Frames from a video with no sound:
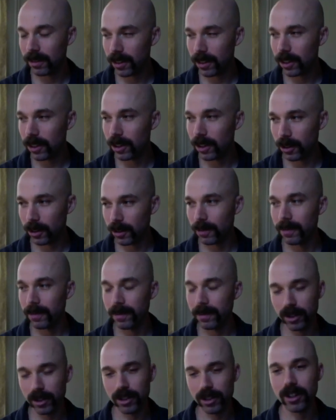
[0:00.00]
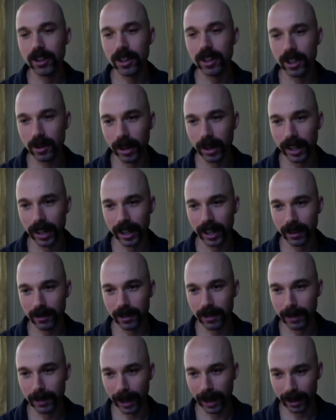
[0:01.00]
you're sure you want to get
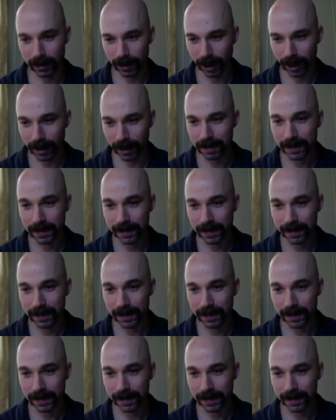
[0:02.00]
feedback from.